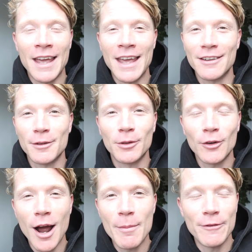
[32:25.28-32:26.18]
Hit
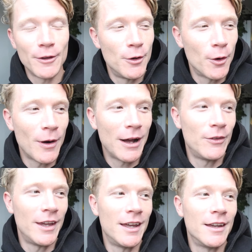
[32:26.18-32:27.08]
subscribe if you're new
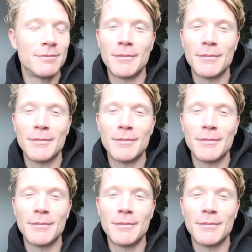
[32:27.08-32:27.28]
around here.